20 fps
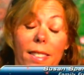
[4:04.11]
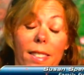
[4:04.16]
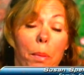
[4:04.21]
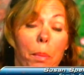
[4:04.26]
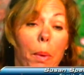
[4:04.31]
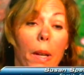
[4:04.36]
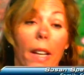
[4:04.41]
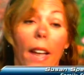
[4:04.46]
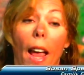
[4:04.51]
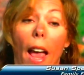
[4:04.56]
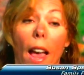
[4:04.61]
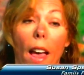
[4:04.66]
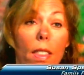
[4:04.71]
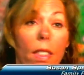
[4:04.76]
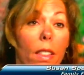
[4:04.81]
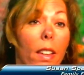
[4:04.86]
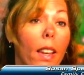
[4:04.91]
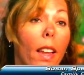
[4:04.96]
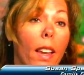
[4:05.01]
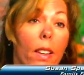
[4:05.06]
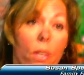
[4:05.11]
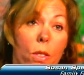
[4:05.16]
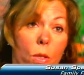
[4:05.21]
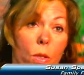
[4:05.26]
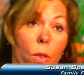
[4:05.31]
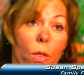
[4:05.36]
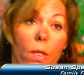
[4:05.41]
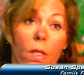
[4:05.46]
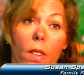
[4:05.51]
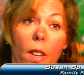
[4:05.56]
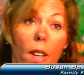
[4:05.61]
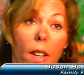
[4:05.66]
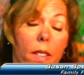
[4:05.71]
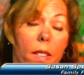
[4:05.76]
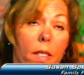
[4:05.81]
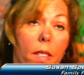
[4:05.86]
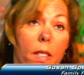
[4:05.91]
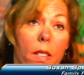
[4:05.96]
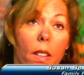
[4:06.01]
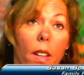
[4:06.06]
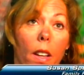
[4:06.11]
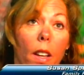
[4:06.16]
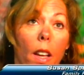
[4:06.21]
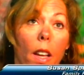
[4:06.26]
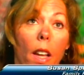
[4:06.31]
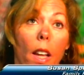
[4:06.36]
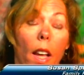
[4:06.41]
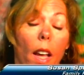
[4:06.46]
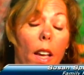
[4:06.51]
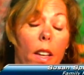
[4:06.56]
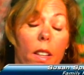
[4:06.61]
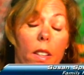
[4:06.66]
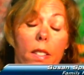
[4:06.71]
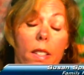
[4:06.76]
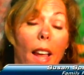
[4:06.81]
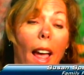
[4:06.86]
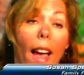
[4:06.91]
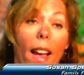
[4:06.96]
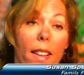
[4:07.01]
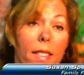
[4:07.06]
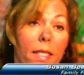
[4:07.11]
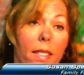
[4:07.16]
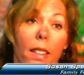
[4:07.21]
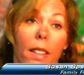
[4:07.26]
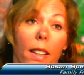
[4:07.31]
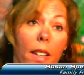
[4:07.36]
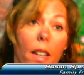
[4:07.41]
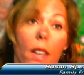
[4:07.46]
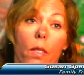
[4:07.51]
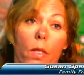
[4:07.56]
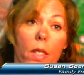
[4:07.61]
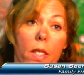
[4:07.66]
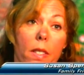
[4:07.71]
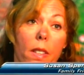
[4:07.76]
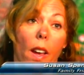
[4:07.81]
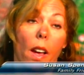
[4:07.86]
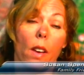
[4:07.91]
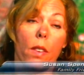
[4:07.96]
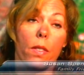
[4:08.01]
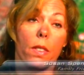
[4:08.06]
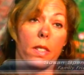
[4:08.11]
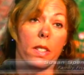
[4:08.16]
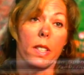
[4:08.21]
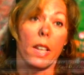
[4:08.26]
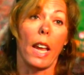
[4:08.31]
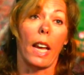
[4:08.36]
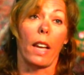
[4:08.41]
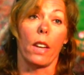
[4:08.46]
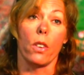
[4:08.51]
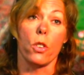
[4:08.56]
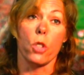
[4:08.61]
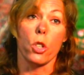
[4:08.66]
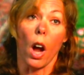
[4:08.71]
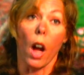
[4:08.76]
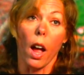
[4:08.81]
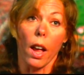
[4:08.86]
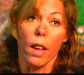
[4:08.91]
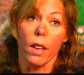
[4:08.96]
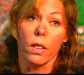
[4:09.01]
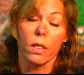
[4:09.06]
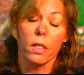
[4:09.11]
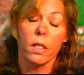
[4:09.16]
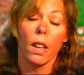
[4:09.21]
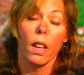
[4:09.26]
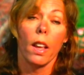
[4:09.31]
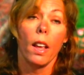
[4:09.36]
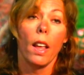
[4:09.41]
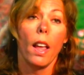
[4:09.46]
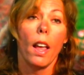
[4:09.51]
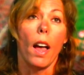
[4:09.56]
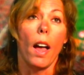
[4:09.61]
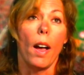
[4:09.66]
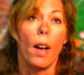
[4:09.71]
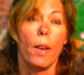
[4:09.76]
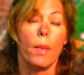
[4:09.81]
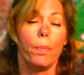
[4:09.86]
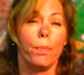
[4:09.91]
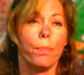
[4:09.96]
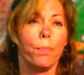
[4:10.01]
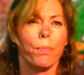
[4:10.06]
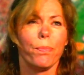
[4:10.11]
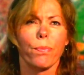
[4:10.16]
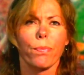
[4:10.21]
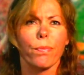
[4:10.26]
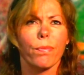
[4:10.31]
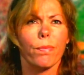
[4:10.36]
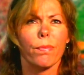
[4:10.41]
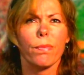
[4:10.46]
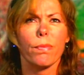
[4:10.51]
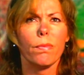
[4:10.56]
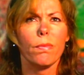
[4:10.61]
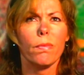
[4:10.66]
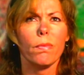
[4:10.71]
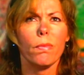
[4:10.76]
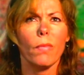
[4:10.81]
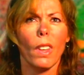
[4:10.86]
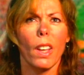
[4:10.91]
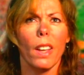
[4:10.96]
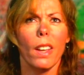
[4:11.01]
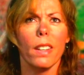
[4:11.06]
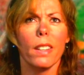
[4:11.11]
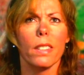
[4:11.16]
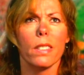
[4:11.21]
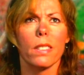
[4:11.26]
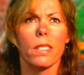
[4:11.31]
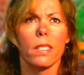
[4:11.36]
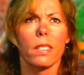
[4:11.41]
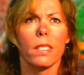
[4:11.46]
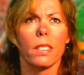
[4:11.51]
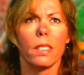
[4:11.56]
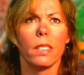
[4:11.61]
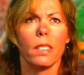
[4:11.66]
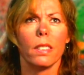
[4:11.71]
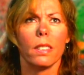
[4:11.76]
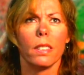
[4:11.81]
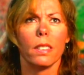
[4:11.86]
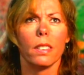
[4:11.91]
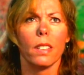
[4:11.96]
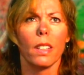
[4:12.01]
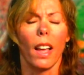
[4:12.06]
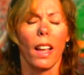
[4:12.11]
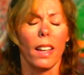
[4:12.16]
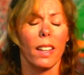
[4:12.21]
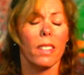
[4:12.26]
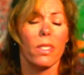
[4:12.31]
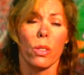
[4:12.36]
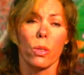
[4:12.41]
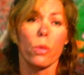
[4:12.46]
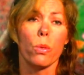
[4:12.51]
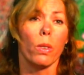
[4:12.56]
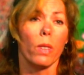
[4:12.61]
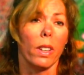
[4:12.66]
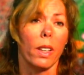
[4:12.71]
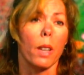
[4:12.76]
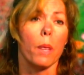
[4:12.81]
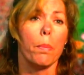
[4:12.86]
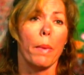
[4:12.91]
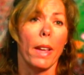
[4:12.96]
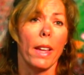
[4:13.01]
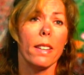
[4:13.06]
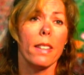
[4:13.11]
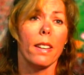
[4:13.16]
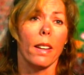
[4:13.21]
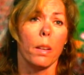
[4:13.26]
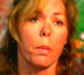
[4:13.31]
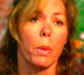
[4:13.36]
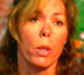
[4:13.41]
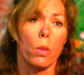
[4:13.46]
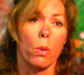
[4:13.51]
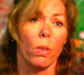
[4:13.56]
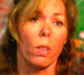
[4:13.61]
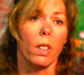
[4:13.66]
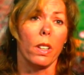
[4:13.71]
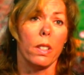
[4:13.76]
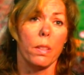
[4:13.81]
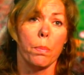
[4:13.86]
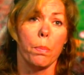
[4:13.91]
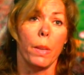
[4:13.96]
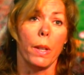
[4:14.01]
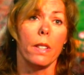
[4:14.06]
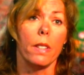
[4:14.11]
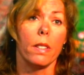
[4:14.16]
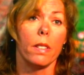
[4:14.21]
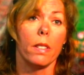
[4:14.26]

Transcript: to be an athlete and a student is a task in and of itself, and to take on a child um, is, I just really commend him. It's really been